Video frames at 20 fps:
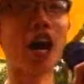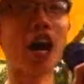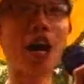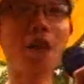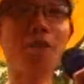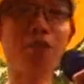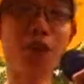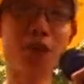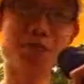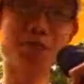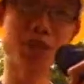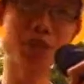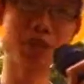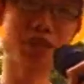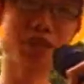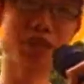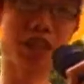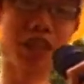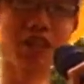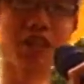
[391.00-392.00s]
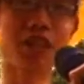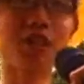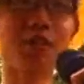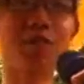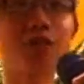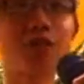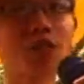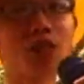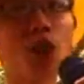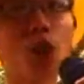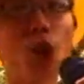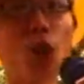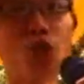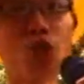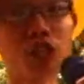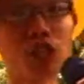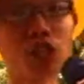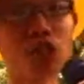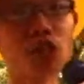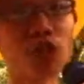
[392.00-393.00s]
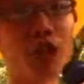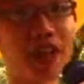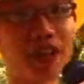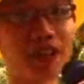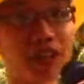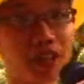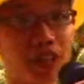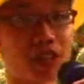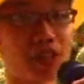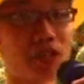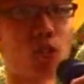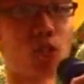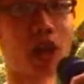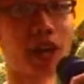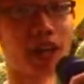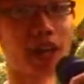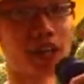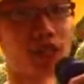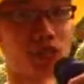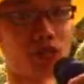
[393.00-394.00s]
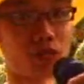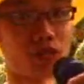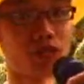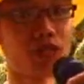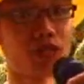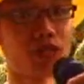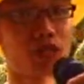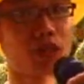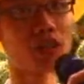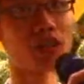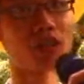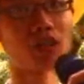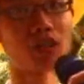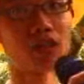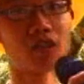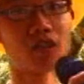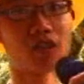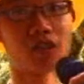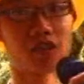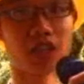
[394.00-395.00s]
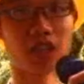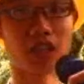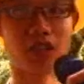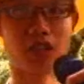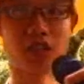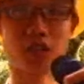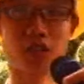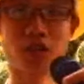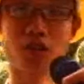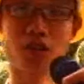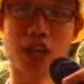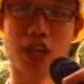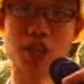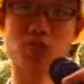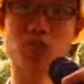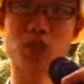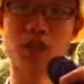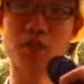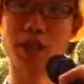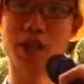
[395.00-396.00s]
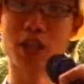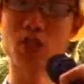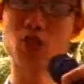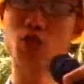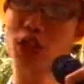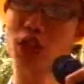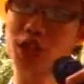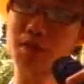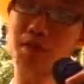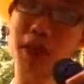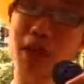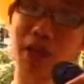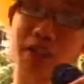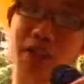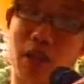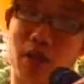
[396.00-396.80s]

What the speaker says: I propose that deep-sea ocean trenches were the zones that the crust was being thrust back